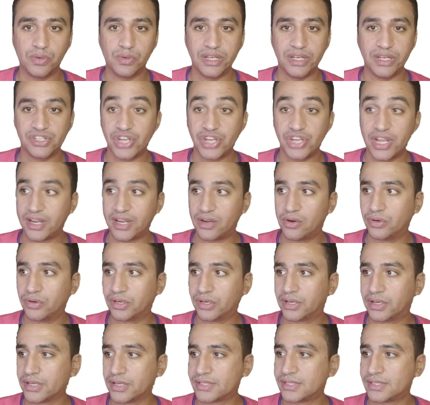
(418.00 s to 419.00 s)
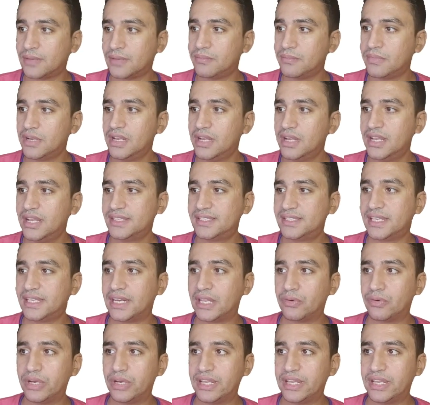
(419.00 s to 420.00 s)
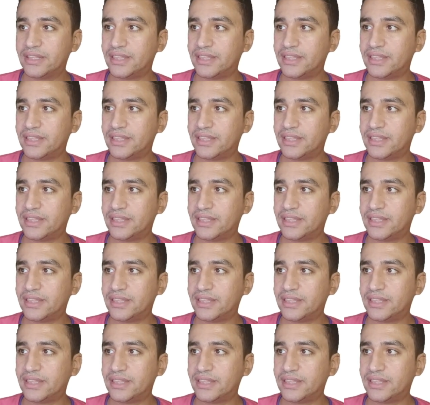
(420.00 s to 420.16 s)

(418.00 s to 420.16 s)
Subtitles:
check on Custom. Then I will hit